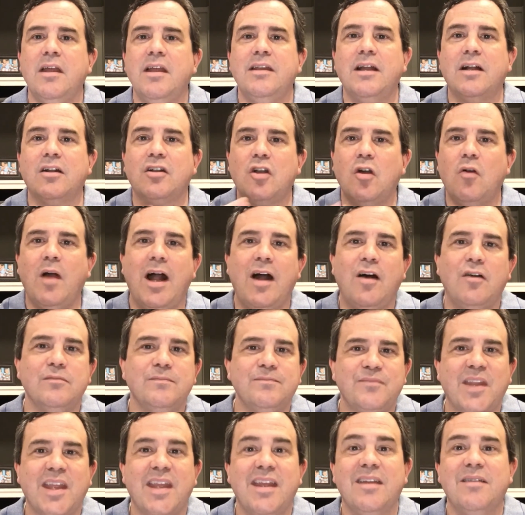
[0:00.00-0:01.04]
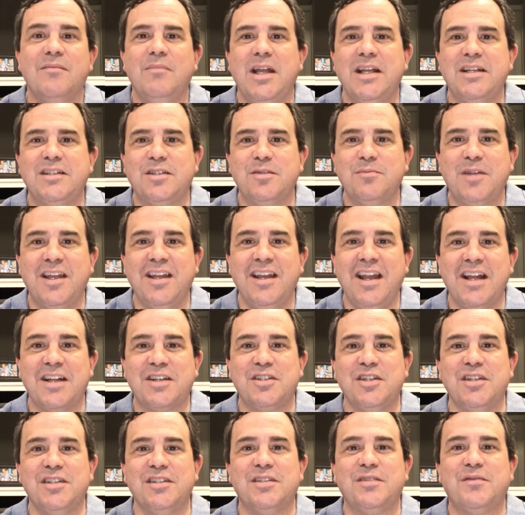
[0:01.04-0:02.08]
Now go out, make some
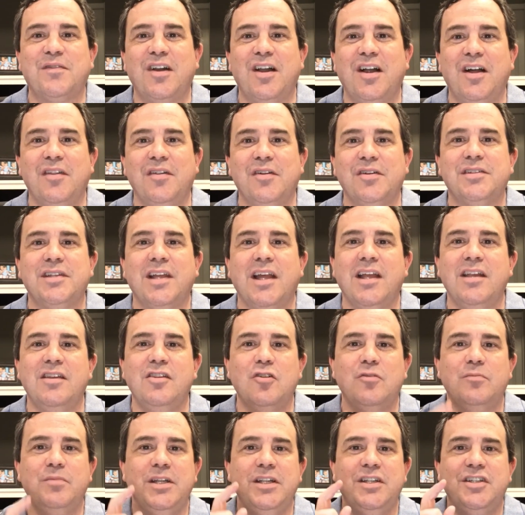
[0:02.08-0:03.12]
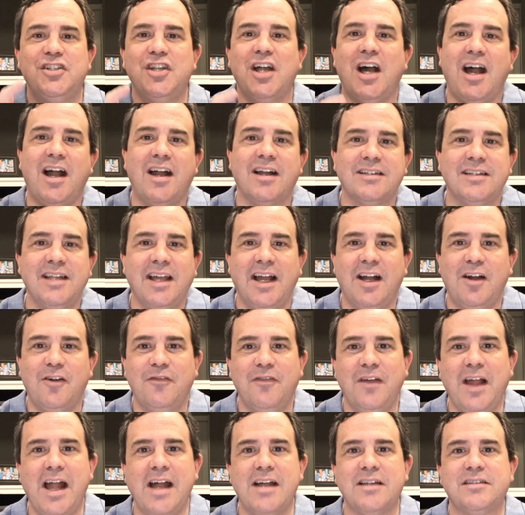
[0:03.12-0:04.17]
connections for others, and you'll be shocked how
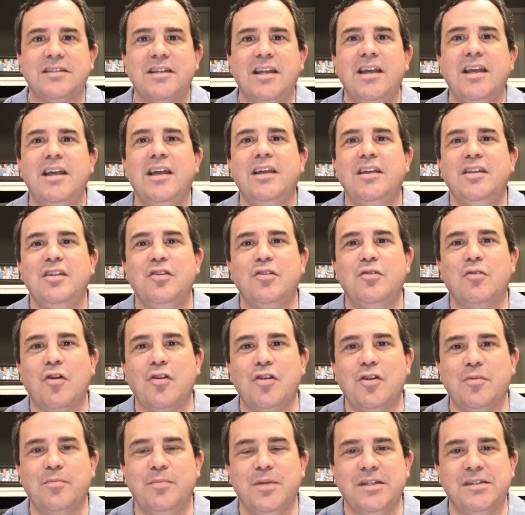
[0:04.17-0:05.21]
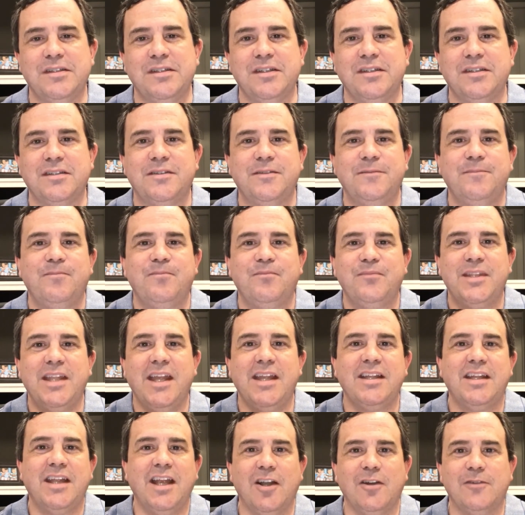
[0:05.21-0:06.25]
fast you grow your business.
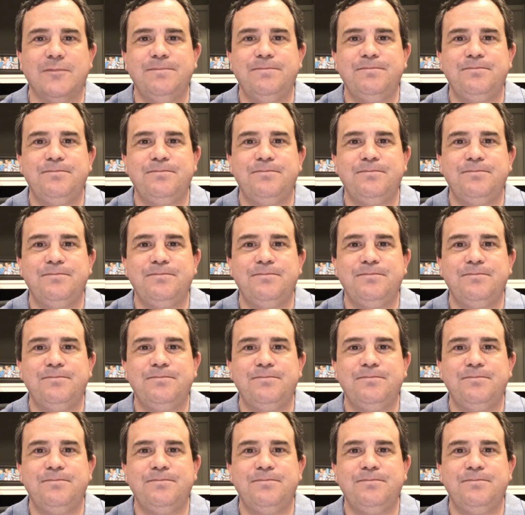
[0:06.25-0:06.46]
Take care.